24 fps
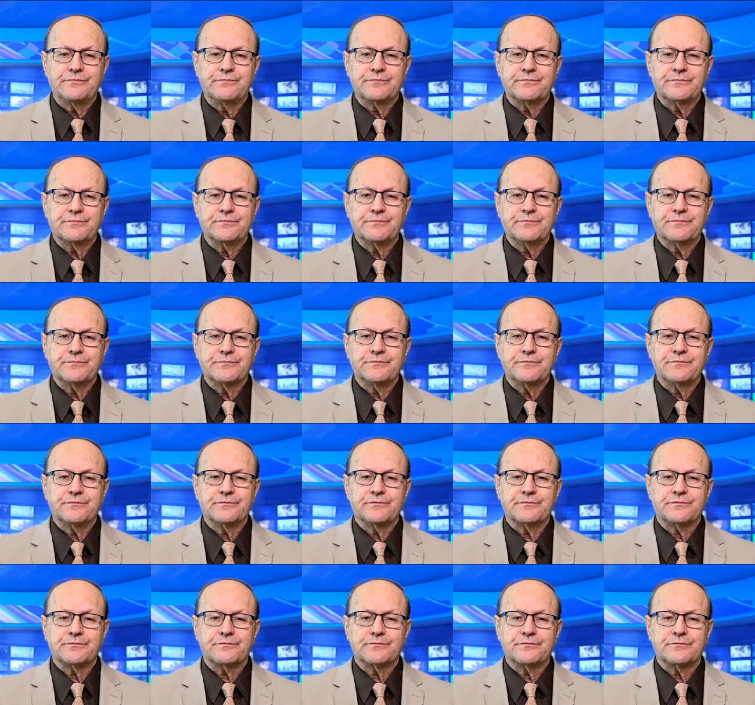
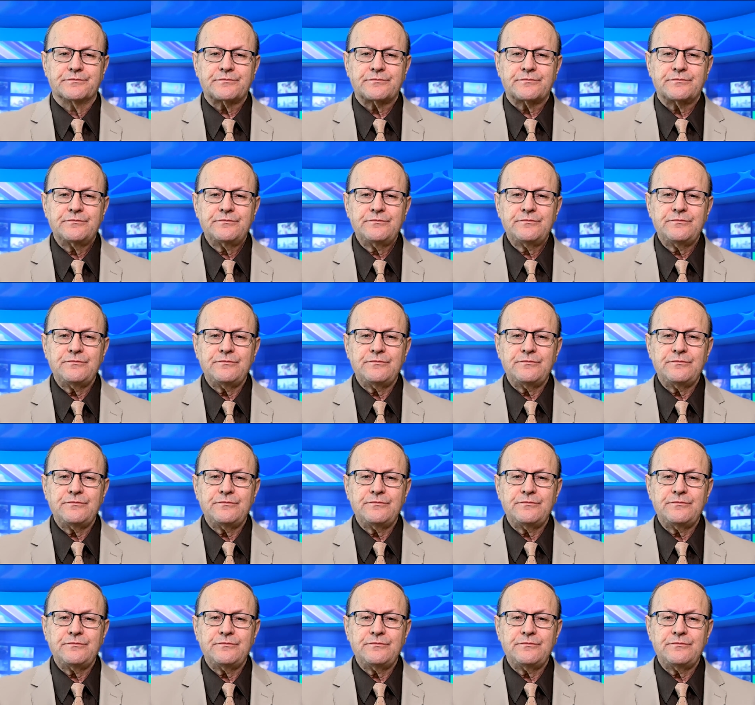Nothing is said.